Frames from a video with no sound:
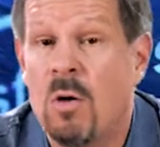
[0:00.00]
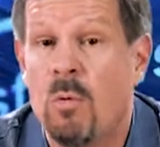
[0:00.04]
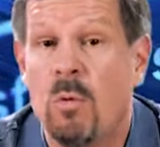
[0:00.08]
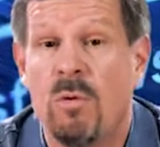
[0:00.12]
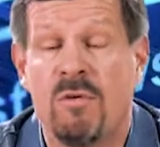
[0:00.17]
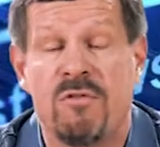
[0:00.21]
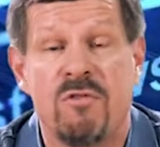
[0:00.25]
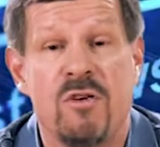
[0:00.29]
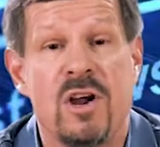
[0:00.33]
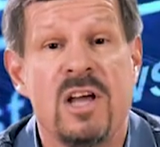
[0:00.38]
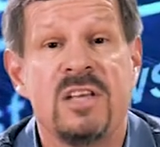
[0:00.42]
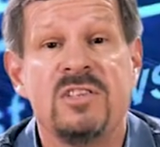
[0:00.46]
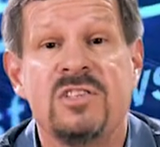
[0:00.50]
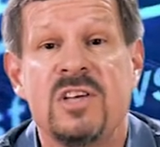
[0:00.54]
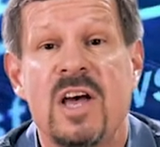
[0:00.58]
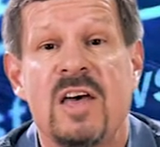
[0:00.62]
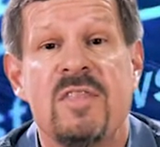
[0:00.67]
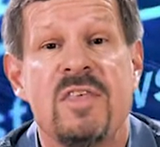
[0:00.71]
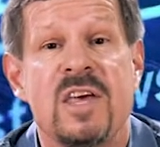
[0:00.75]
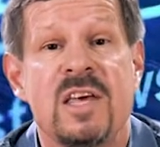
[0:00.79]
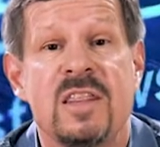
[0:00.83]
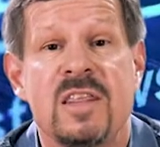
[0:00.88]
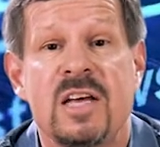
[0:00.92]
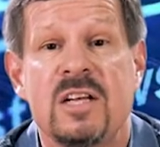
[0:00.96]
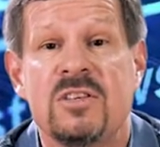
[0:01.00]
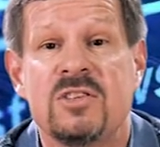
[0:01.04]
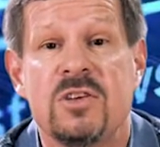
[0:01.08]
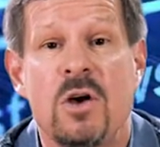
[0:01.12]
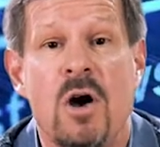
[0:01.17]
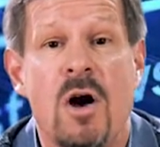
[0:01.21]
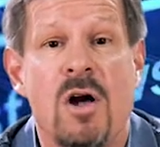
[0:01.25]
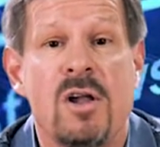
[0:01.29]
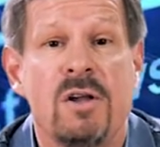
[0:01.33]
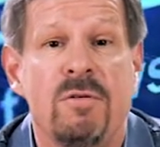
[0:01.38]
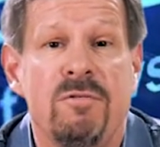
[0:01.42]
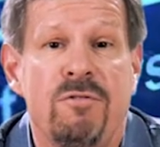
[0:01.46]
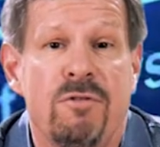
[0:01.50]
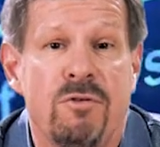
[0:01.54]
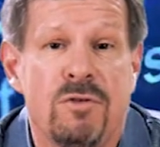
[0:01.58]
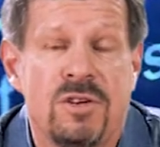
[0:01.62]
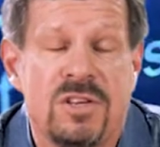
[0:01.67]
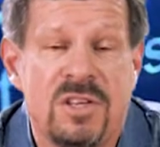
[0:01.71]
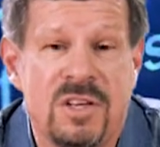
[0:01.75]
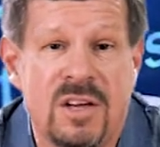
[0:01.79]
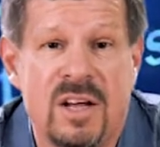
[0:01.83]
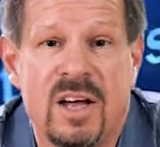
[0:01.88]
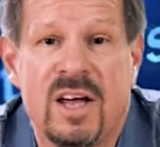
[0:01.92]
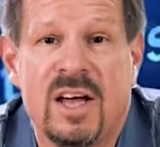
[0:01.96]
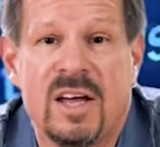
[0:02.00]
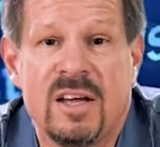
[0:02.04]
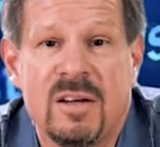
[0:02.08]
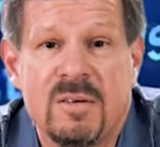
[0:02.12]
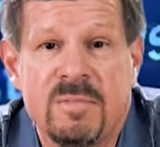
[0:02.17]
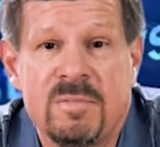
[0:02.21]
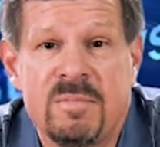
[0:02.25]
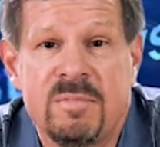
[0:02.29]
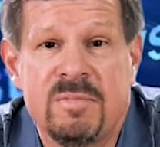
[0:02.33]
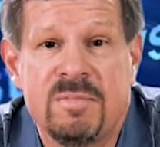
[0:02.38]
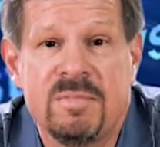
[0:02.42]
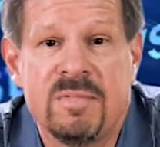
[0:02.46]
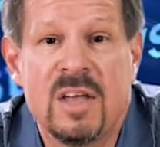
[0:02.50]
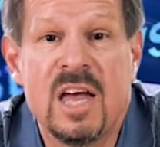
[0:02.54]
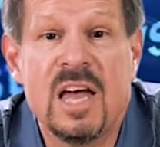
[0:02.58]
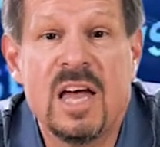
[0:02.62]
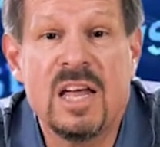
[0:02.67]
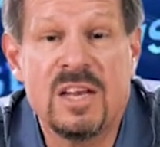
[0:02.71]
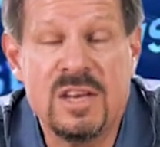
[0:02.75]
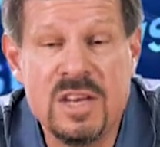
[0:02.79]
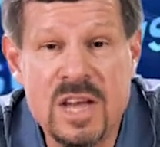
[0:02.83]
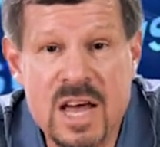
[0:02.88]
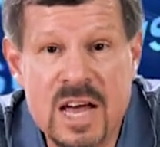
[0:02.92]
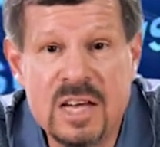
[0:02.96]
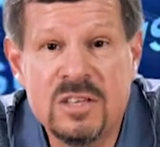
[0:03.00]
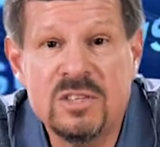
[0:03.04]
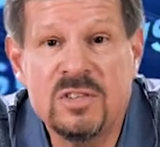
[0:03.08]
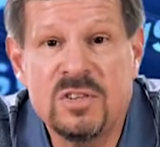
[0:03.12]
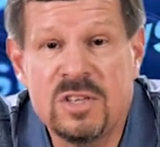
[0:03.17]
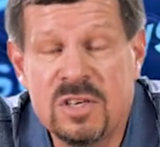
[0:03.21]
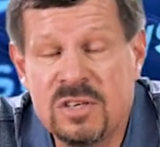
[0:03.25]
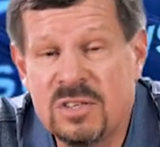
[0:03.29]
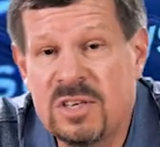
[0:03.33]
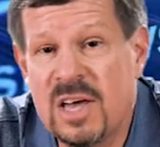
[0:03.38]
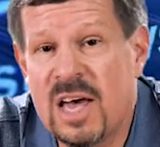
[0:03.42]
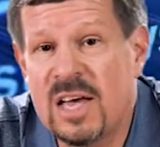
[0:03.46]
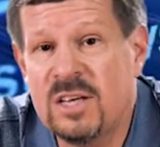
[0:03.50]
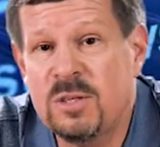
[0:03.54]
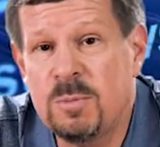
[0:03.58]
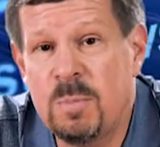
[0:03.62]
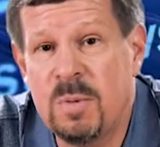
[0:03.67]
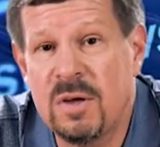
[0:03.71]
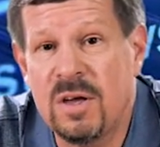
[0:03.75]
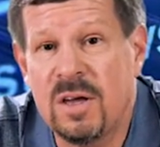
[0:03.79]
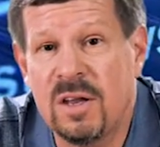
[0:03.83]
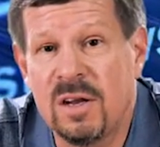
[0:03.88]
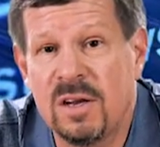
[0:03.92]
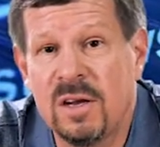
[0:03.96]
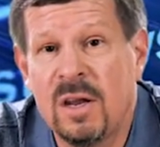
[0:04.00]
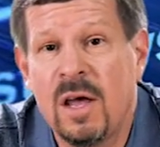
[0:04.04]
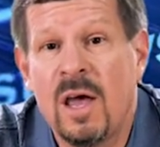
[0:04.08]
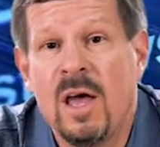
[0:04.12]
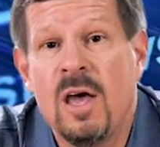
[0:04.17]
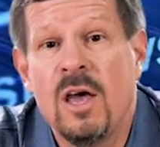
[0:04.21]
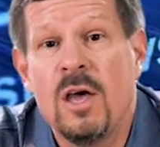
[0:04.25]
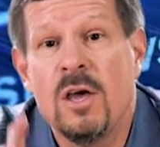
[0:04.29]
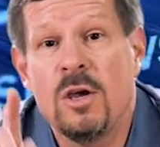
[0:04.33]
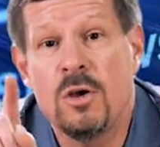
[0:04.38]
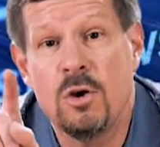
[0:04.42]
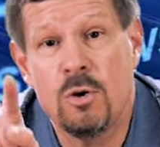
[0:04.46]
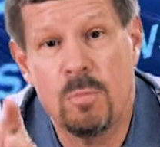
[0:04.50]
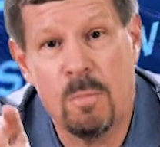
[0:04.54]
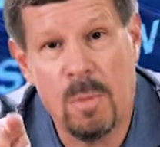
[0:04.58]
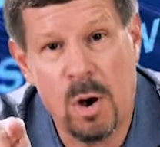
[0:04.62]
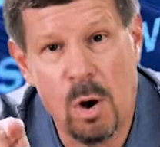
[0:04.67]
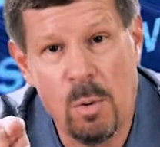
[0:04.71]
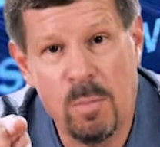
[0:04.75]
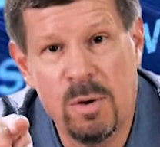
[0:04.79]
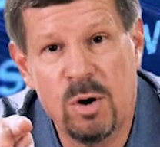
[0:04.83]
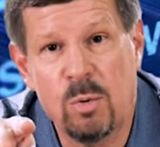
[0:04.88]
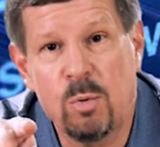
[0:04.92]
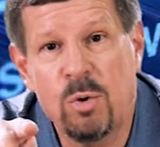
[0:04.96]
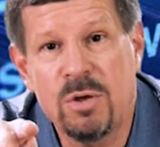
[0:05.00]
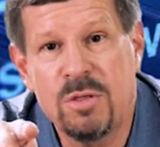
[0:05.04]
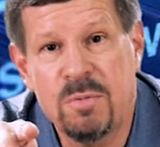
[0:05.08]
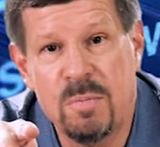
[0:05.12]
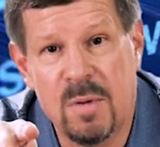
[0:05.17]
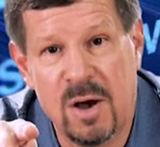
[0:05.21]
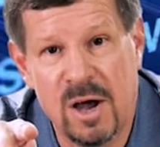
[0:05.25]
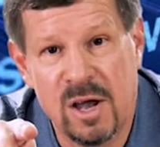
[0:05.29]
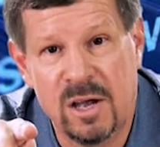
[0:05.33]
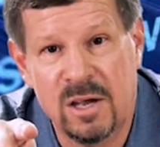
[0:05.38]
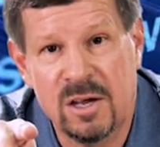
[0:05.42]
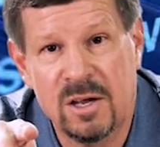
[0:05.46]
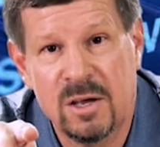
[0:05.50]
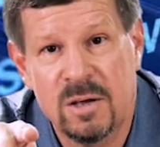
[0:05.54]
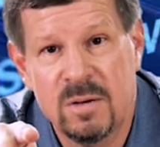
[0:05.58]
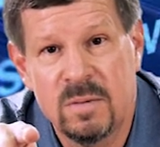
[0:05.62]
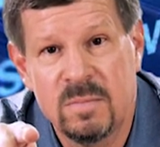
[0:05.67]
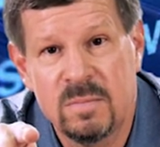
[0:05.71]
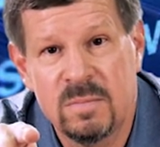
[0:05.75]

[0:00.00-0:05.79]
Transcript: Well, friends, I think that's all for today. And yes, this has been your moment with Mike.